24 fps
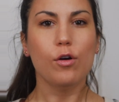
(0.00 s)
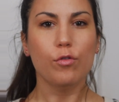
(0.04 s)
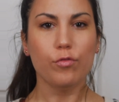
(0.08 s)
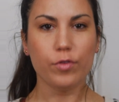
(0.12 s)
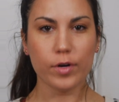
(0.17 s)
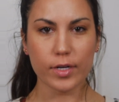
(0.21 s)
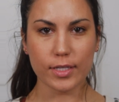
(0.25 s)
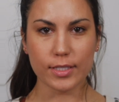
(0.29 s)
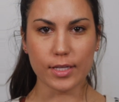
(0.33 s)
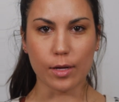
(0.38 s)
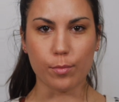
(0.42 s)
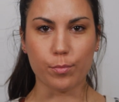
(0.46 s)
For
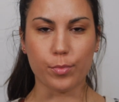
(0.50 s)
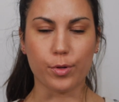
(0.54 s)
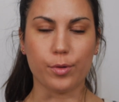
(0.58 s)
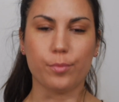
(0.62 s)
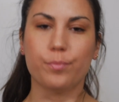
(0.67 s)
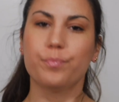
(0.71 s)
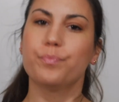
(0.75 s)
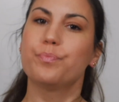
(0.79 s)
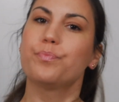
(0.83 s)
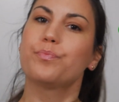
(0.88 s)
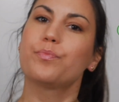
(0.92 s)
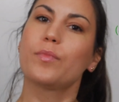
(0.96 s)
example,
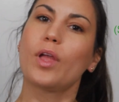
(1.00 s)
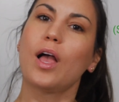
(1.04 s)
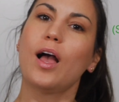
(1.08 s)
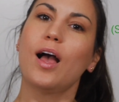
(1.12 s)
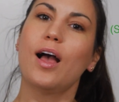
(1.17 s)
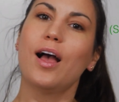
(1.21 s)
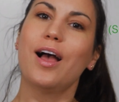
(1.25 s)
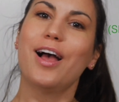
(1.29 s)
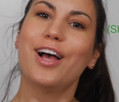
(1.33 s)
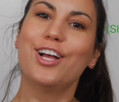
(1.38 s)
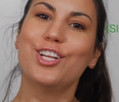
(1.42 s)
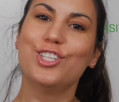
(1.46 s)

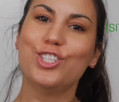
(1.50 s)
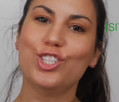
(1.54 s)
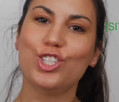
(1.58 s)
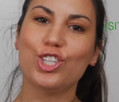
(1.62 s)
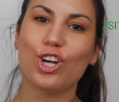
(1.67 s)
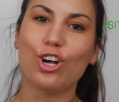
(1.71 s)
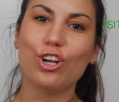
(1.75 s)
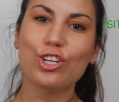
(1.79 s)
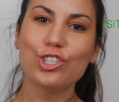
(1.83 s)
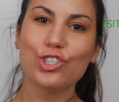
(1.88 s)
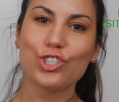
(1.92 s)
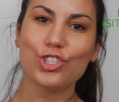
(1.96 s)

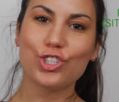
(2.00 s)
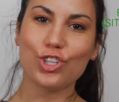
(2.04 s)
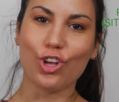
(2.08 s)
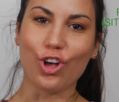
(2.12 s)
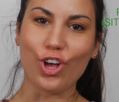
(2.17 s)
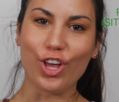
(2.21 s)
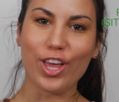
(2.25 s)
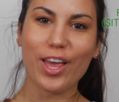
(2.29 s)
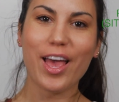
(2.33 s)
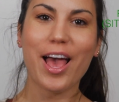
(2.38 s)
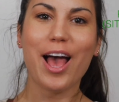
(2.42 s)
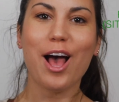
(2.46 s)
yo
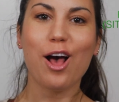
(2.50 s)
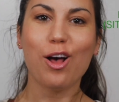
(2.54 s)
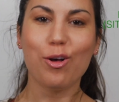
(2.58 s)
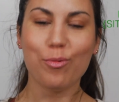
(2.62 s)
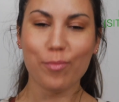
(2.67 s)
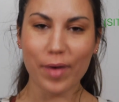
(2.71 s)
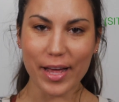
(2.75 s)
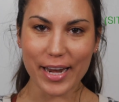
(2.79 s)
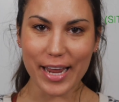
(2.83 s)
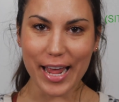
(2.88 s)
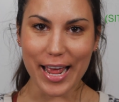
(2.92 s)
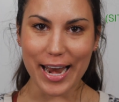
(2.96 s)
soy
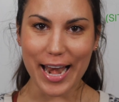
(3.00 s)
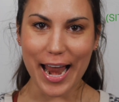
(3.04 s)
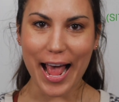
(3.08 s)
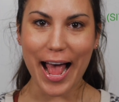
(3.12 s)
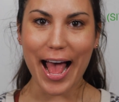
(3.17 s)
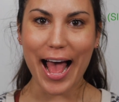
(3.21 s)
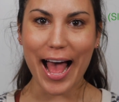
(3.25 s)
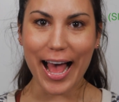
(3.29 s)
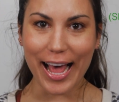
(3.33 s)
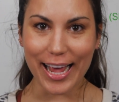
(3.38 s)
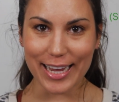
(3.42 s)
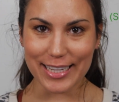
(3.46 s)
Mariela,
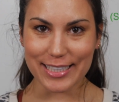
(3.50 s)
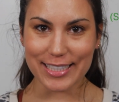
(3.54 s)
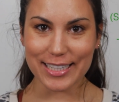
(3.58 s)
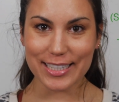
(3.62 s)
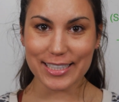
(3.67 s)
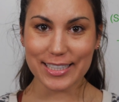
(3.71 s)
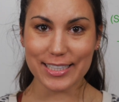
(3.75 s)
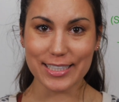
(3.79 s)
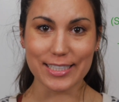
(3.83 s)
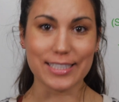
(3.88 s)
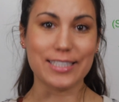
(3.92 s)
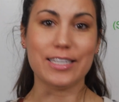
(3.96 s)

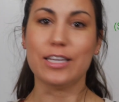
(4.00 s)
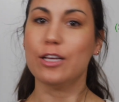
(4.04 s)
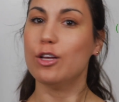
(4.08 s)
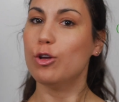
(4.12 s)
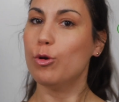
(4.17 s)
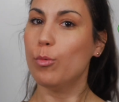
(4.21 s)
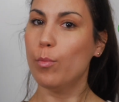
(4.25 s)
identity,